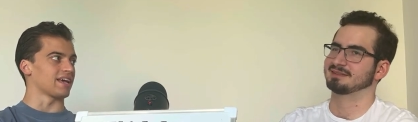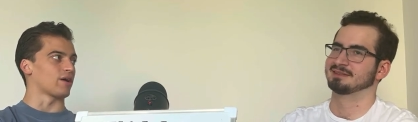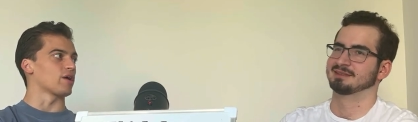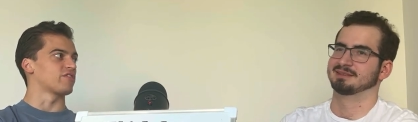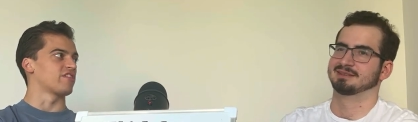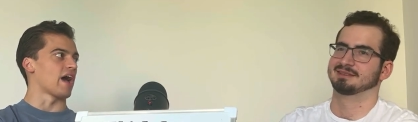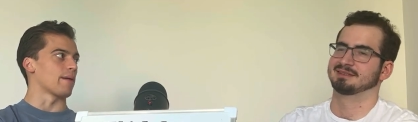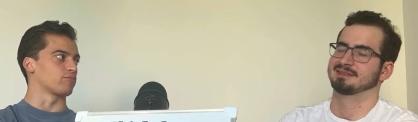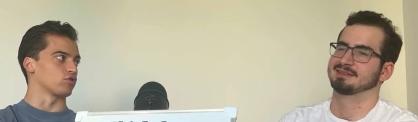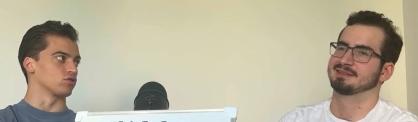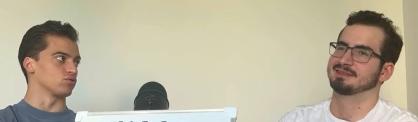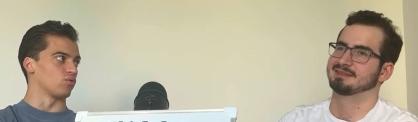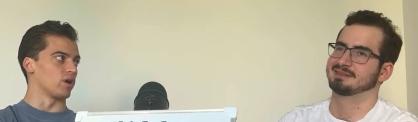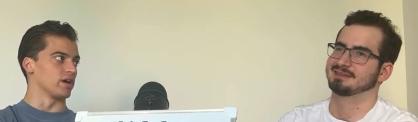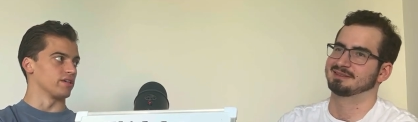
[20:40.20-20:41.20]
Speaker 1: like
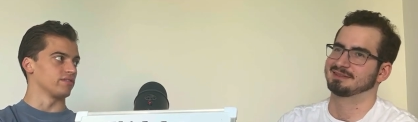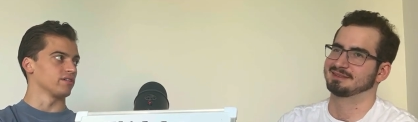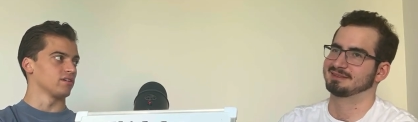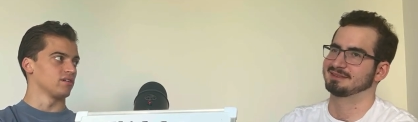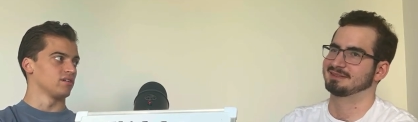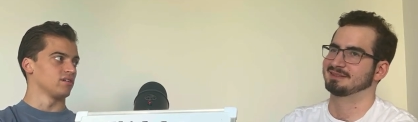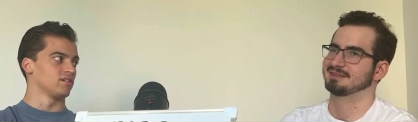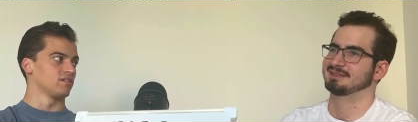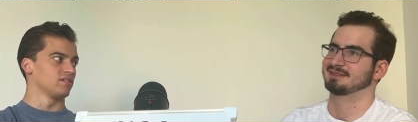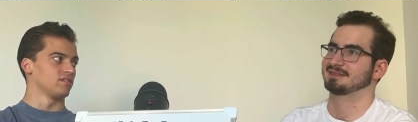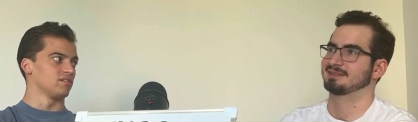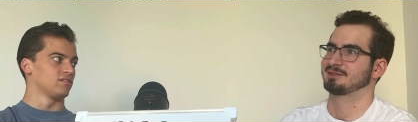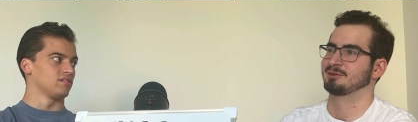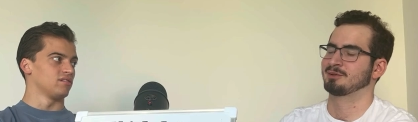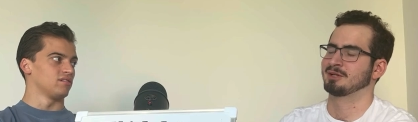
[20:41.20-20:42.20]
chapters wise.
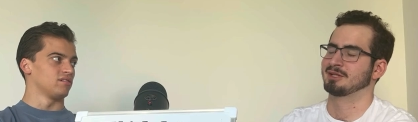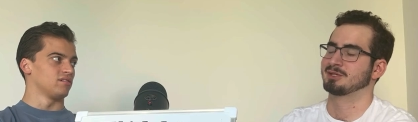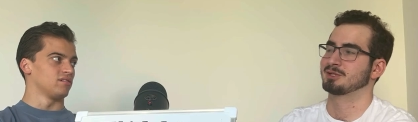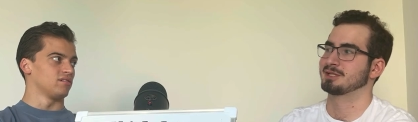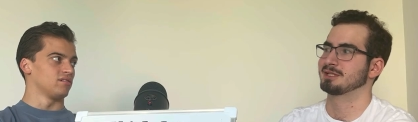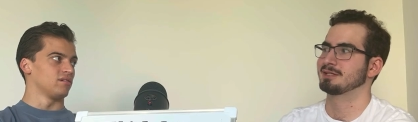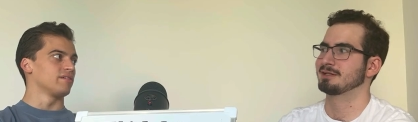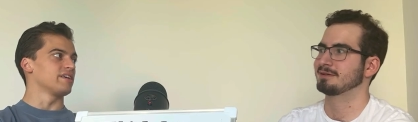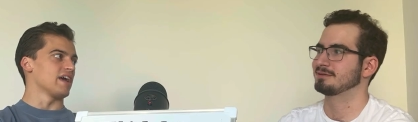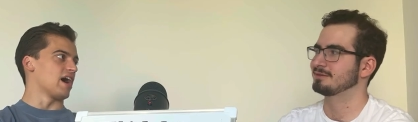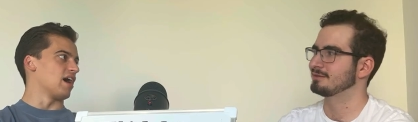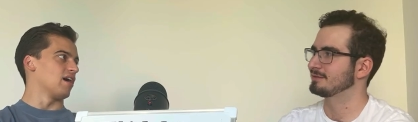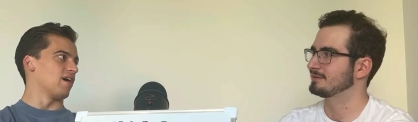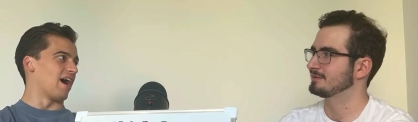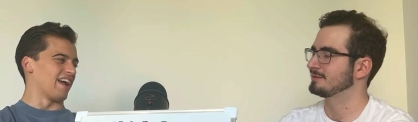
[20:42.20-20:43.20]
200
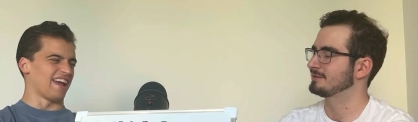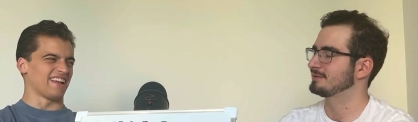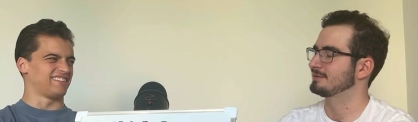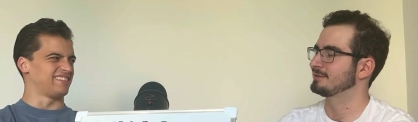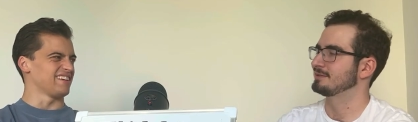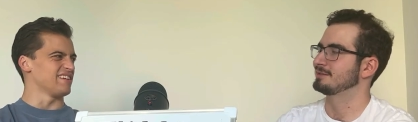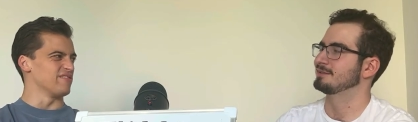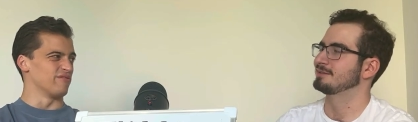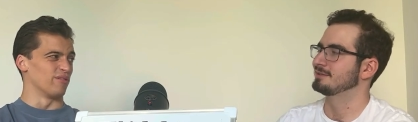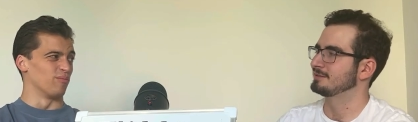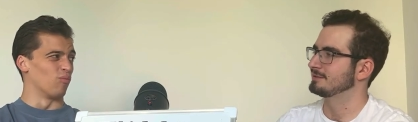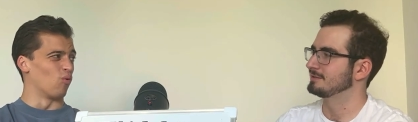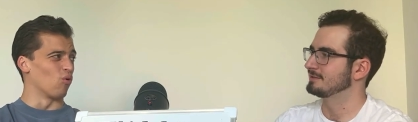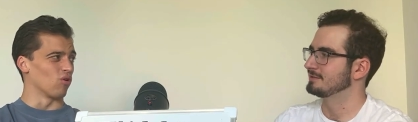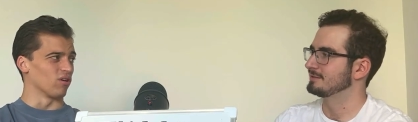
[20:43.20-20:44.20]
yeah I, would say even
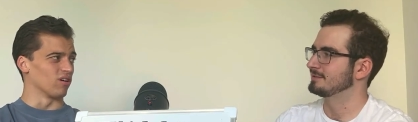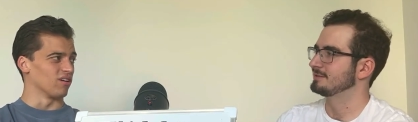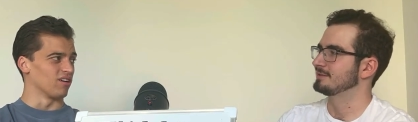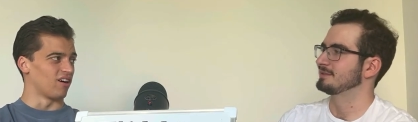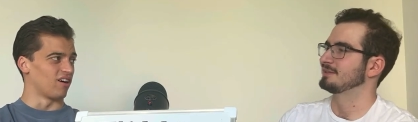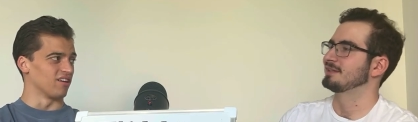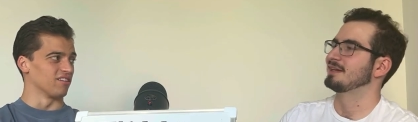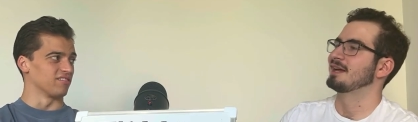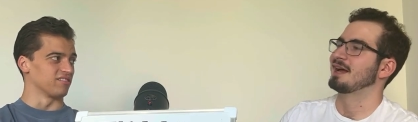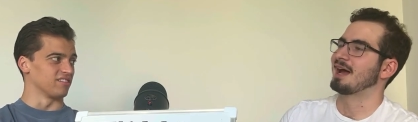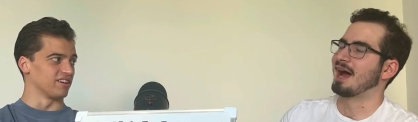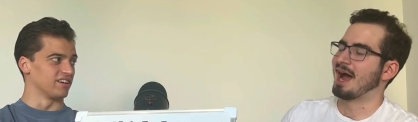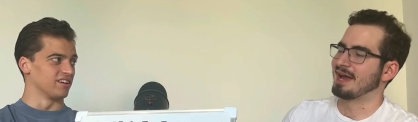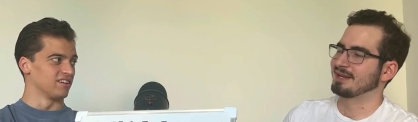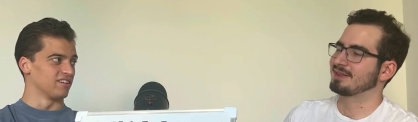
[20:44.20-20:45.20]
more
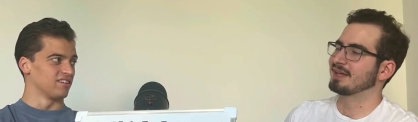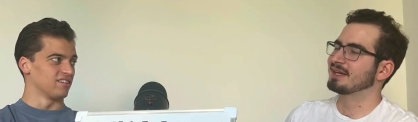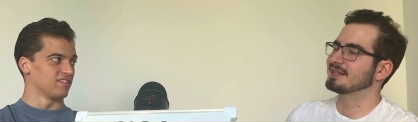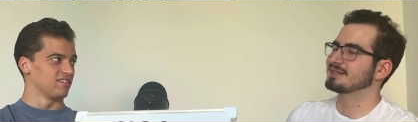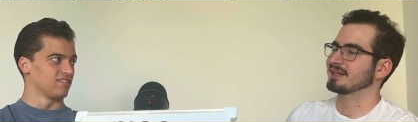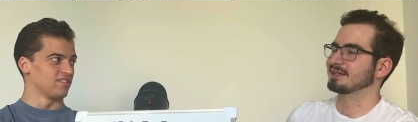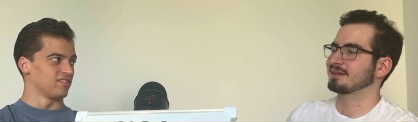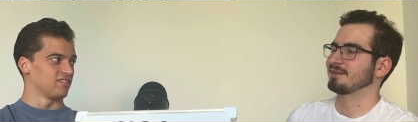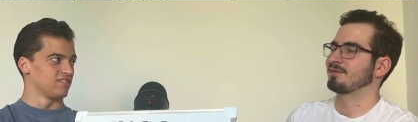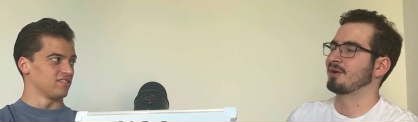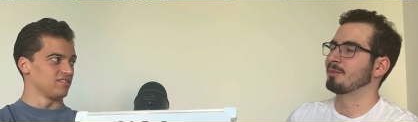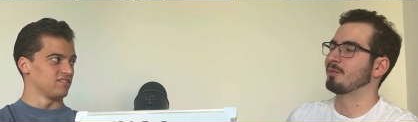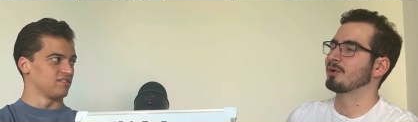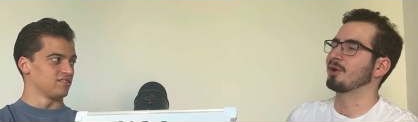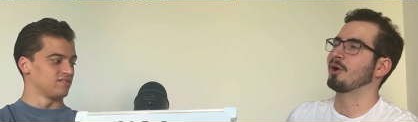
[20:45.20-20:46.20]
honestly i think it's like
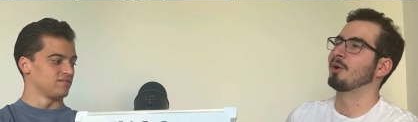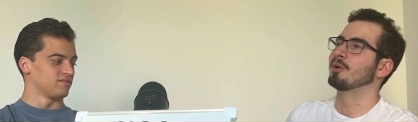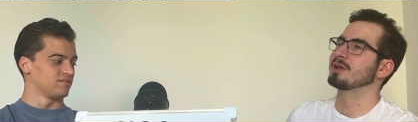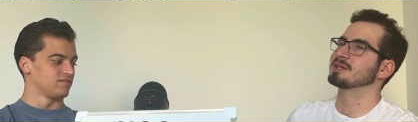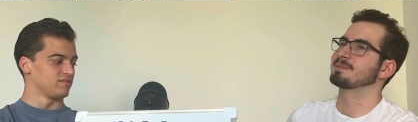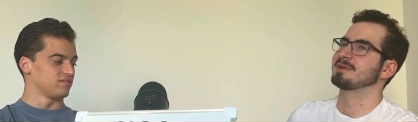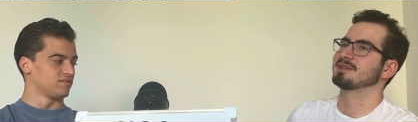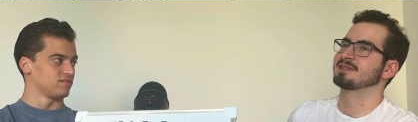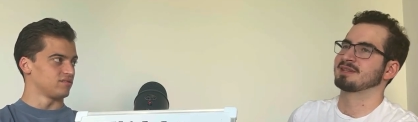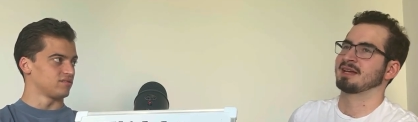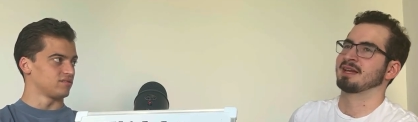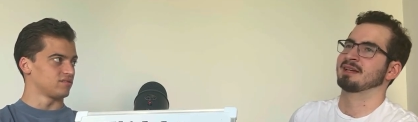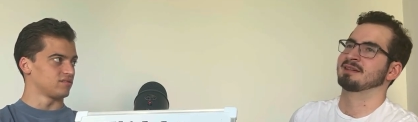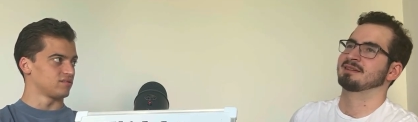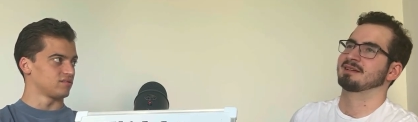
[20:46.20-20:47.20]
Speaker 2: from what oda's been
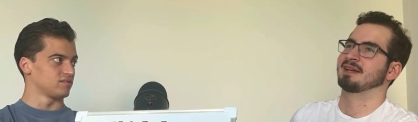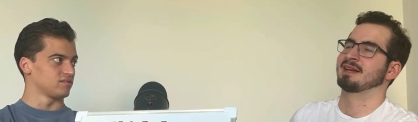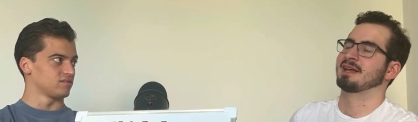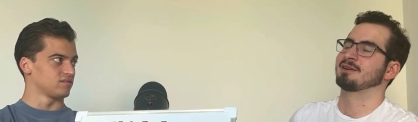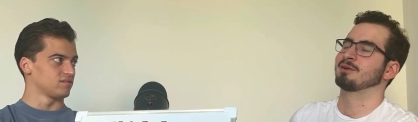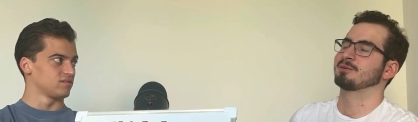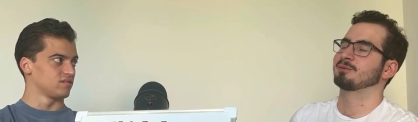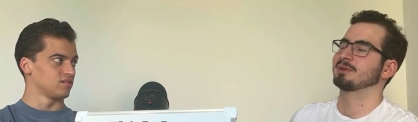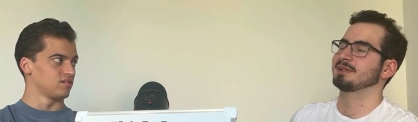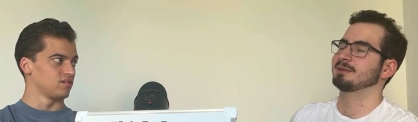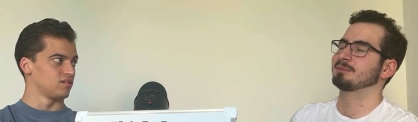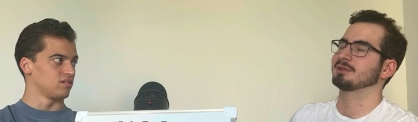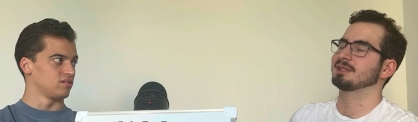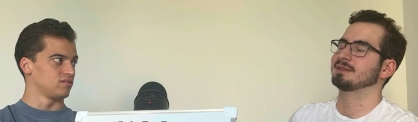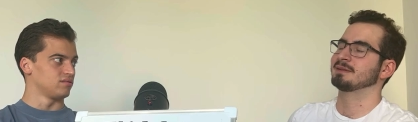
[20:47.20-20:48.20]
saying and i don't really
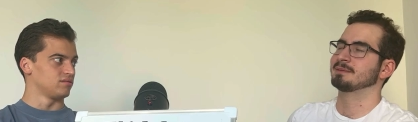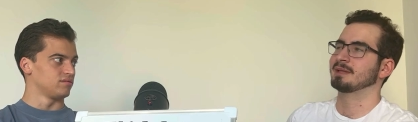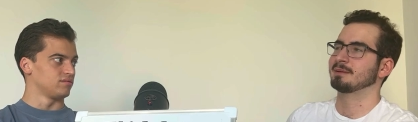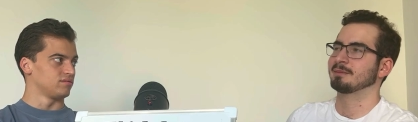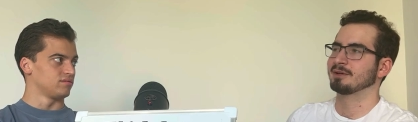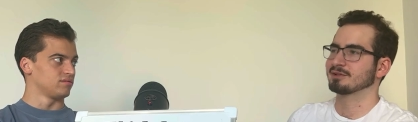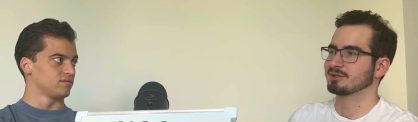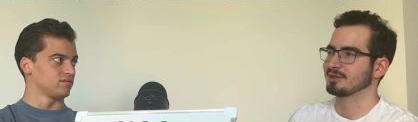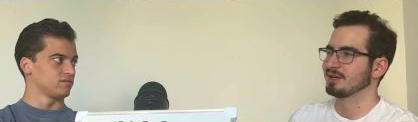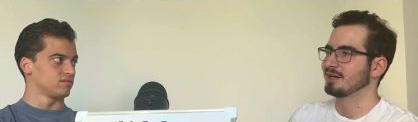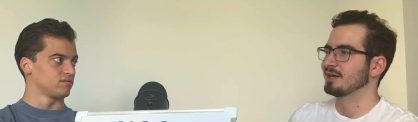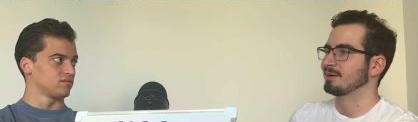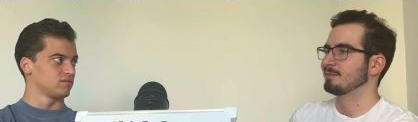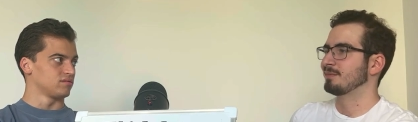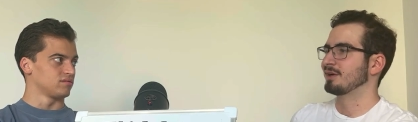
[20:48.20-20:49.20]
believe him that much
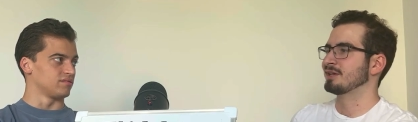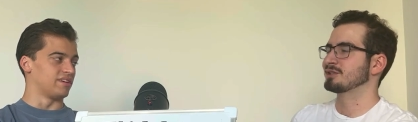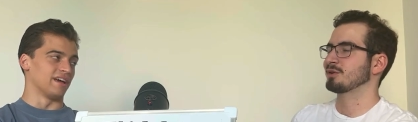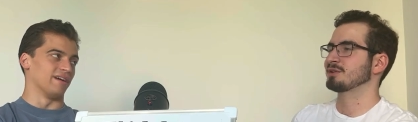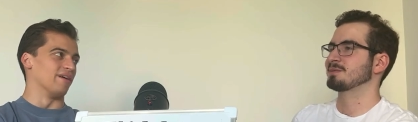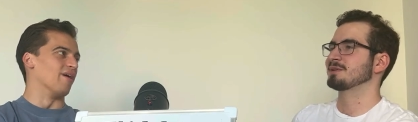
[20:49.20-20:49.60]
but he's always